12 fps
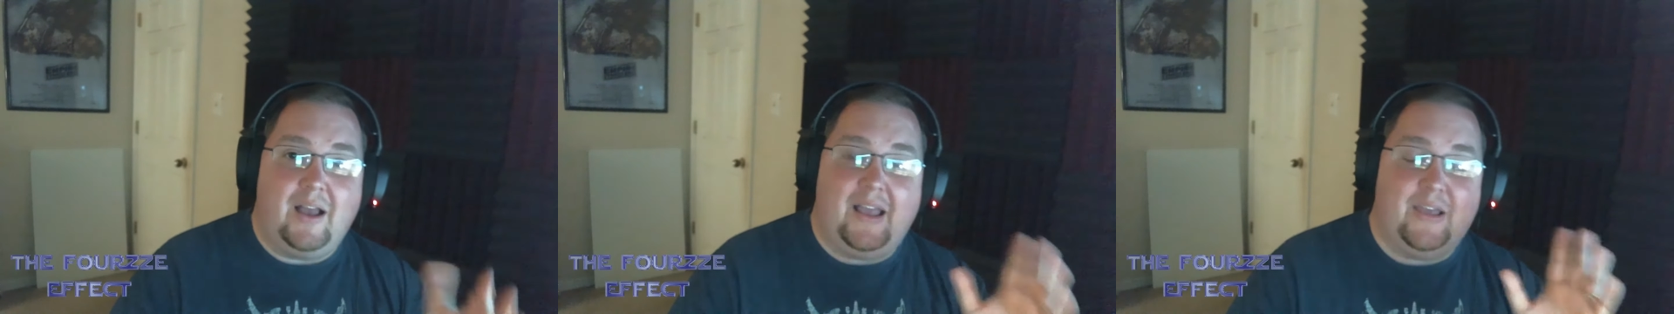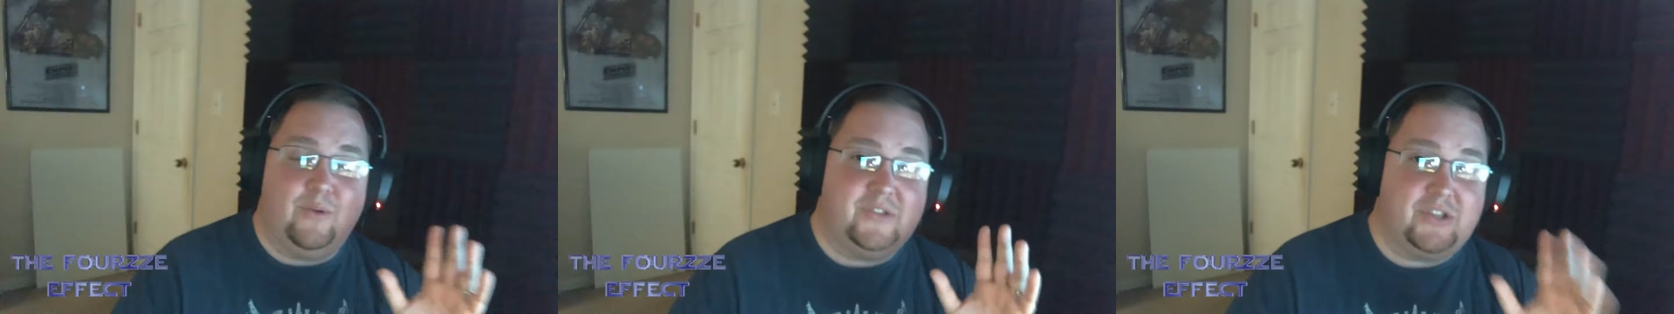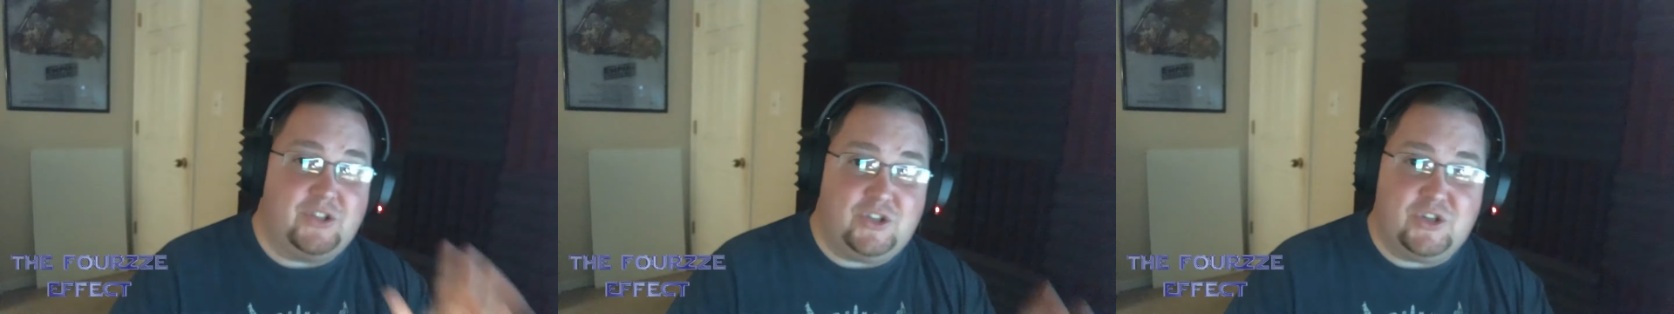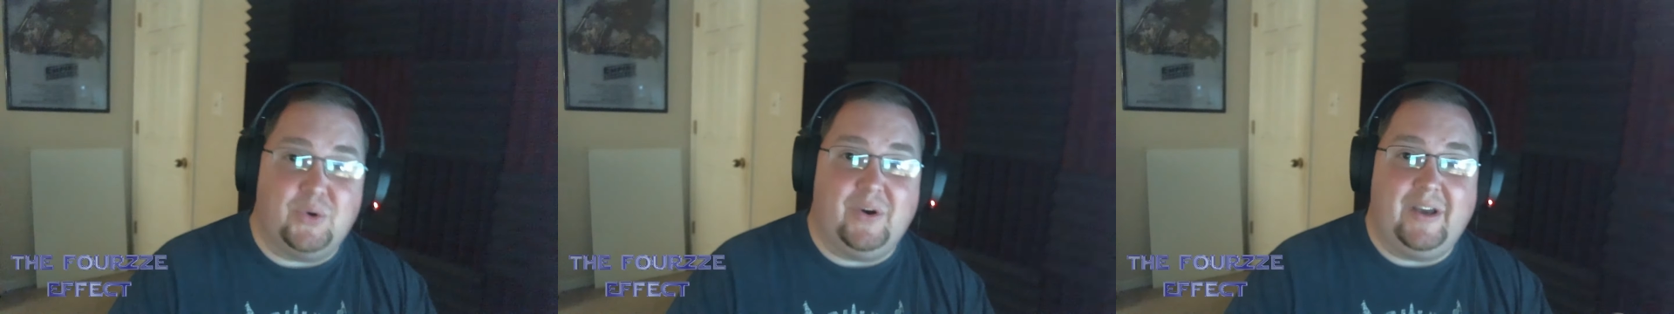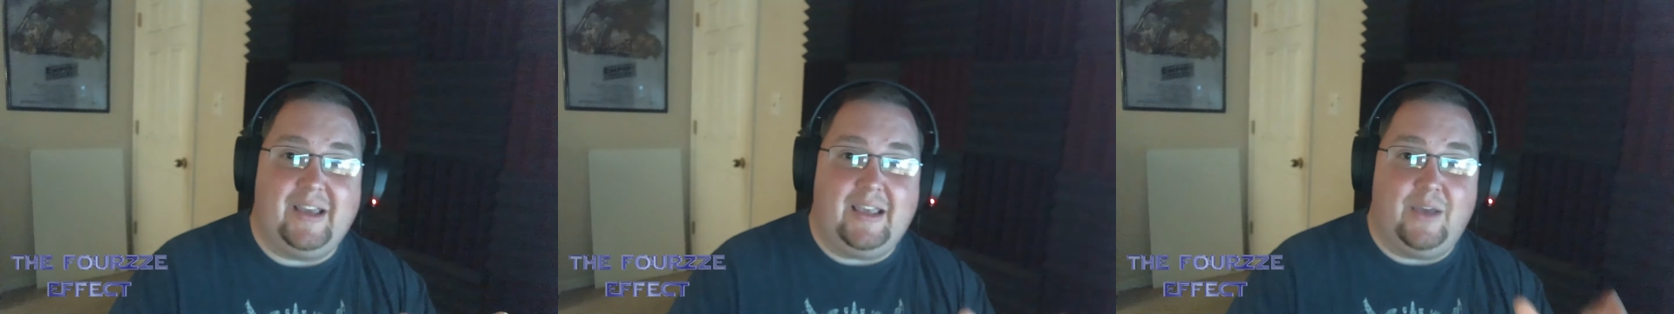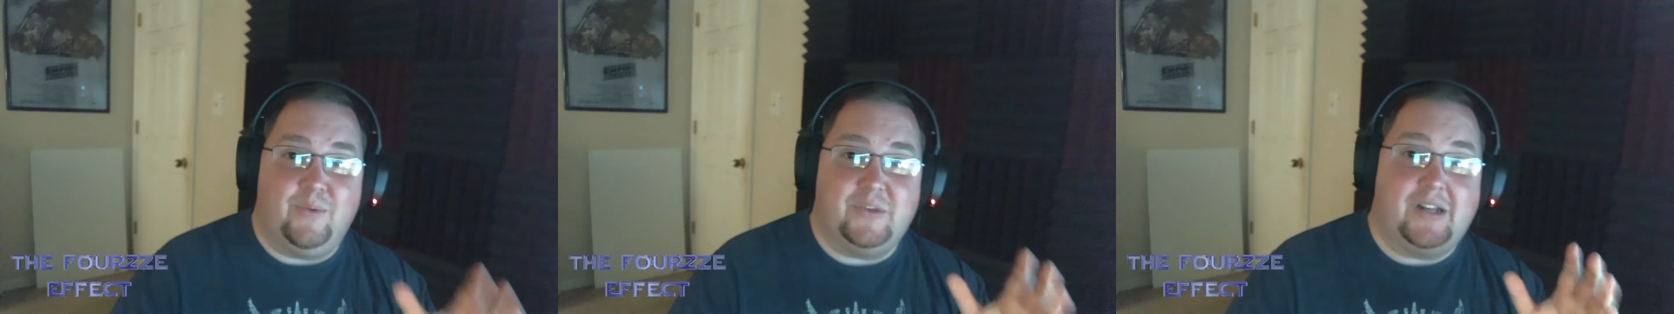It was a joy.
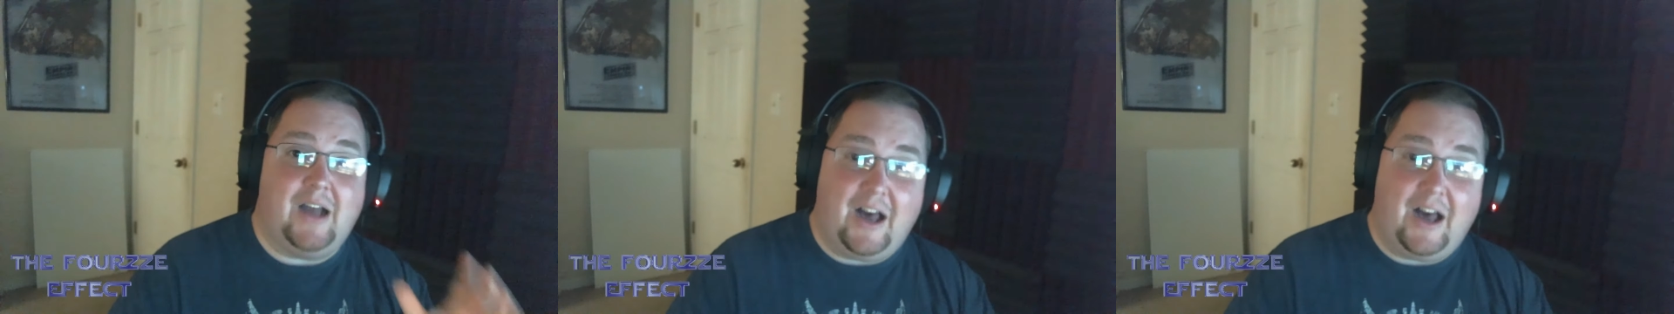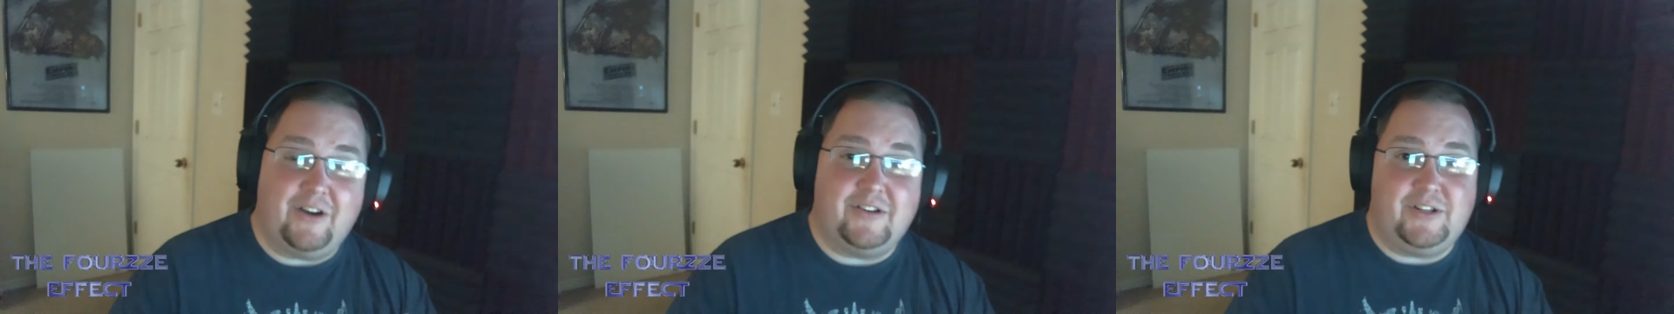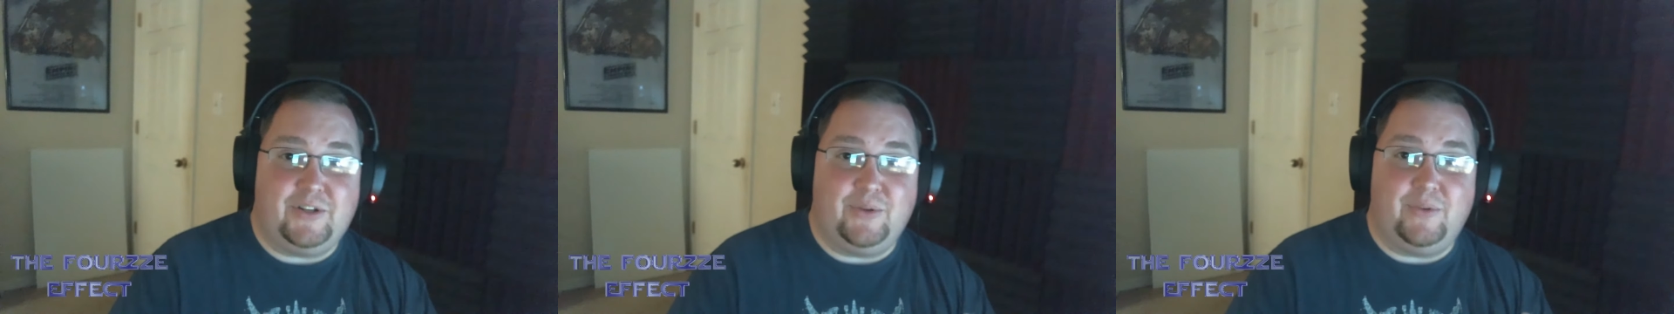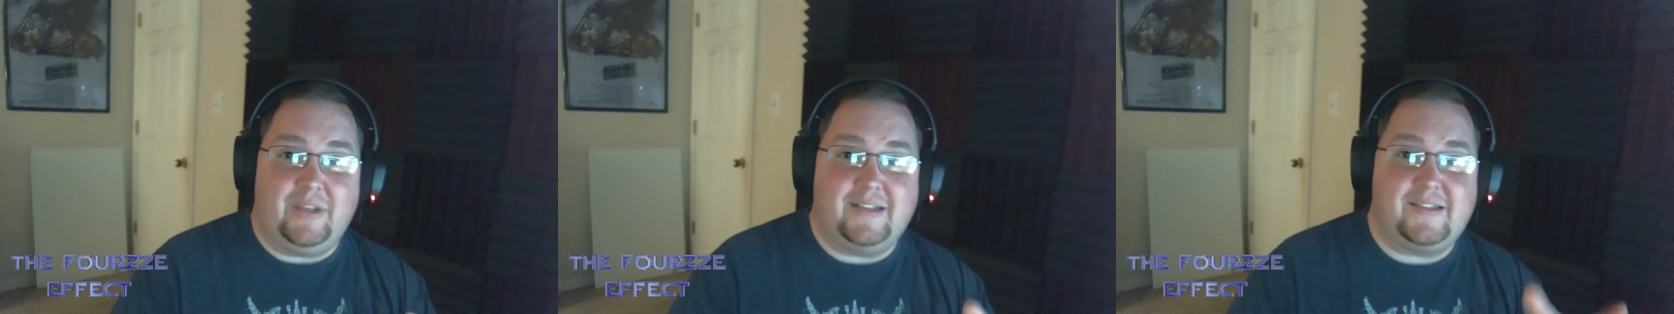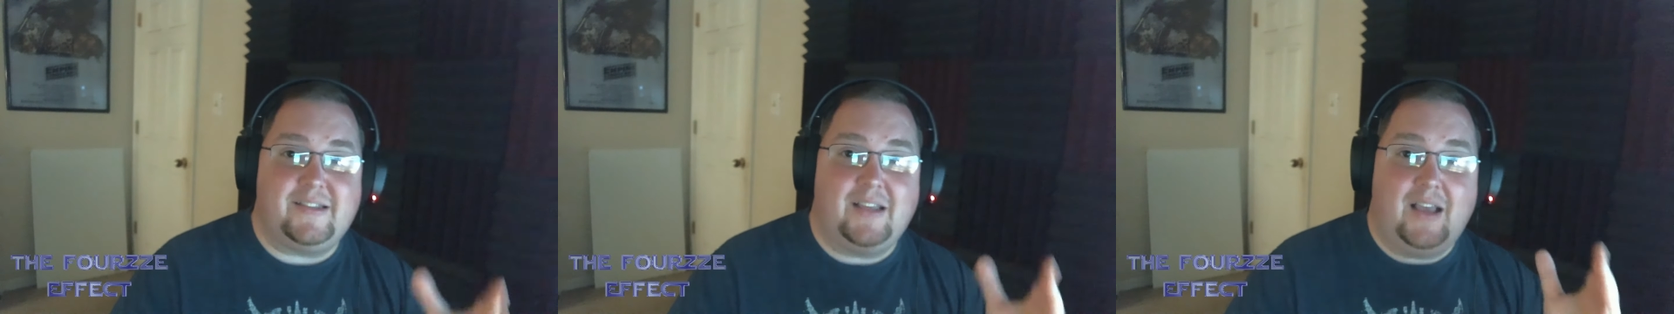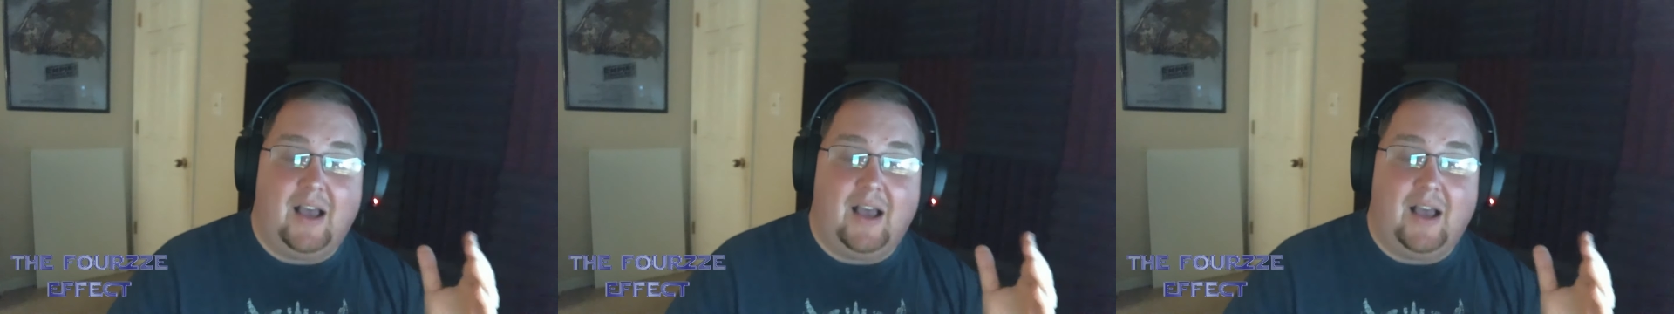It was an honor to do this.